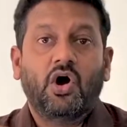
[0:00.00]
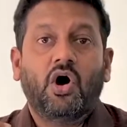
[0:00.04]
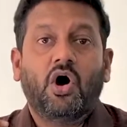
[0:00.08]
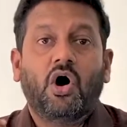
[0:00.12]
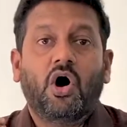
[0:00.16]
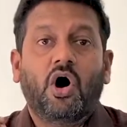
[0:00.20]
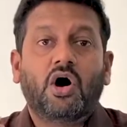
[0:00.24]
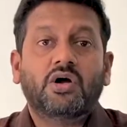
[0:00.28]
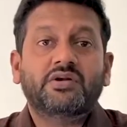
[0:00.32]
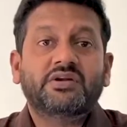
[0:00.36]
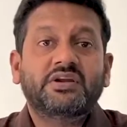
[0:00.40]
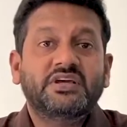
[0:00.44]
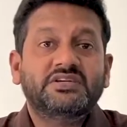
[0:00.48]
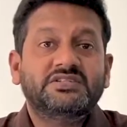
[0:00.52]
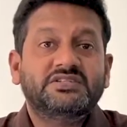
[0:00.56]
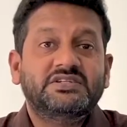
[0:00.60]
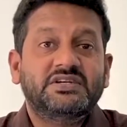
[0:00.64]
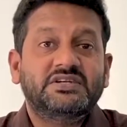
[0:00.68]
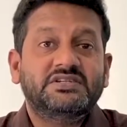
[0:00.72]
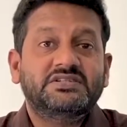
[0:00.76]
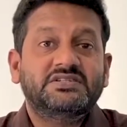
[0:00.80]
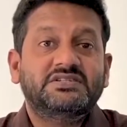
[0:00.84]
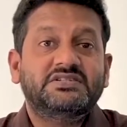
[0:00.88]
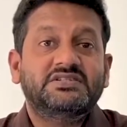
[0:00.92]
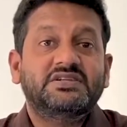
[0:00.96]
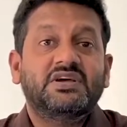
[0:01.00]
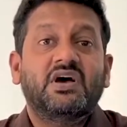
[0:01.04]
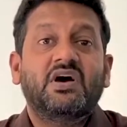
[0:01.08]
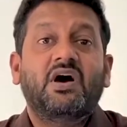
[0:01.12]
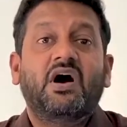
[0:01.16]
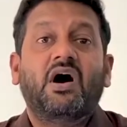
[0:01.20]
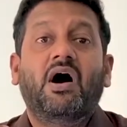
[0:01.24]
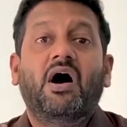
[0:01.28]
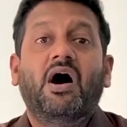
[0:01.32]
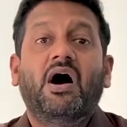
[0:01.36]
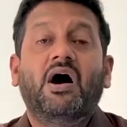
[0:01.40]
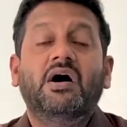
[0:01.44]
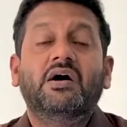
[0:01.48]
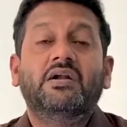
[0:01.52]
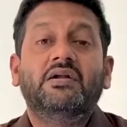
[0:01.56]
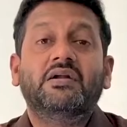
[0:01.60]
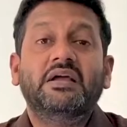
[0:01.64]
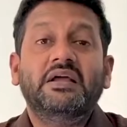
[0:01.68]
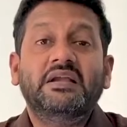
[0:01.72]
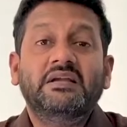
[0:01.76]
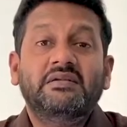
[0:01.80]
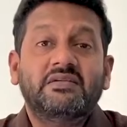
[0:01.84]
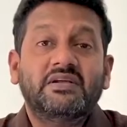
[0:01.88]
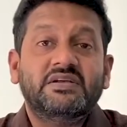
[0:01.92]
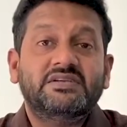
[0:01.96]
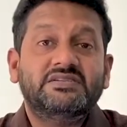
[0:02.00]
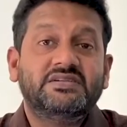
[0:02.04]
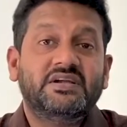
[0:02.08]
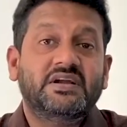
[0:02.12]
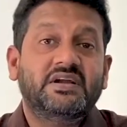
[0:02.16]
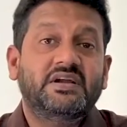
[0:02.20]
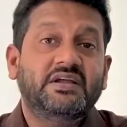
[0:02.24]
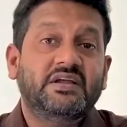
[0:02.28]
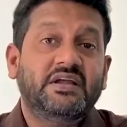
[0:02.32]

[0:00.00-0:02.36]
Organizations are interested